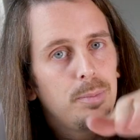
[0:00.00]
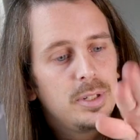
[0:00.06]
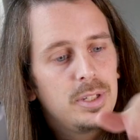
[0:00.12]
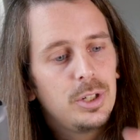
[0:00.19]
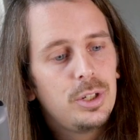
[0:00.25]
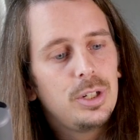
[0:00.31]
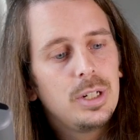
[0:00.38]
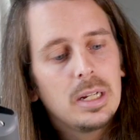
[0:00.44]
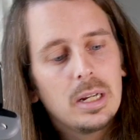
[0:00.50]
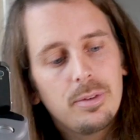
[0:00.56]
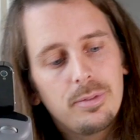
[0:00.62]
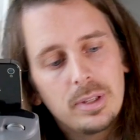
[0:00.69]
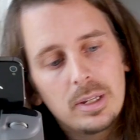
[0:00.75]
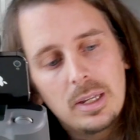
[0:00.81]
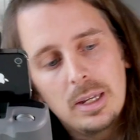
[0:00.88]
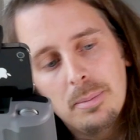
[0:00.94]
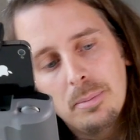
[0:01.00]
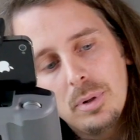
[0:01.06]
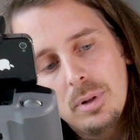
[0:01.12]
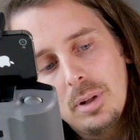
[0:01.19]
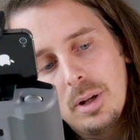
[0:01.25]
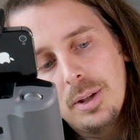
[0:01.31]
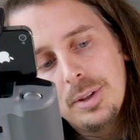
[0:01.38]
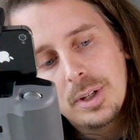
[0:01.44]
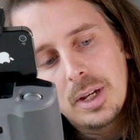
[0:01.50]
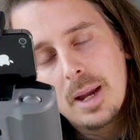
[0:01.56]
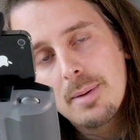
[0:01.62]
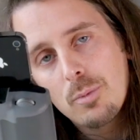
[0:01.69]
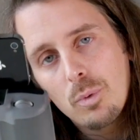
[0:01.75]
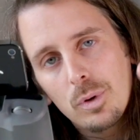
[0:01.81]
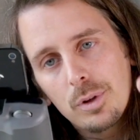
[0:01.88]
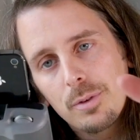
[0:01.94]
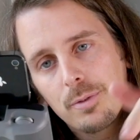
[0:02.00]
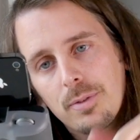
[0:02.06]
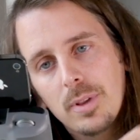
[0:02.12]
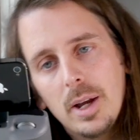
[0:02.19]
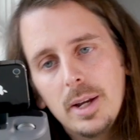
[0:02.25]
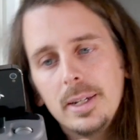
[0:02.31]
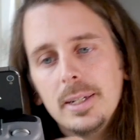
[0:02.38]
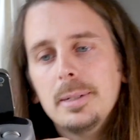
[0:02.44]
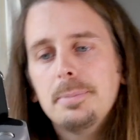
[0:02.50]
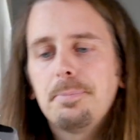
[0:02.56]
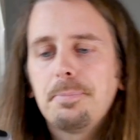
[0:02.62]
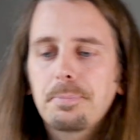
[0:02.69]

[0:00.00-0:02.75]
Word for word: positioning of the gimbal on the camera while you're flying it.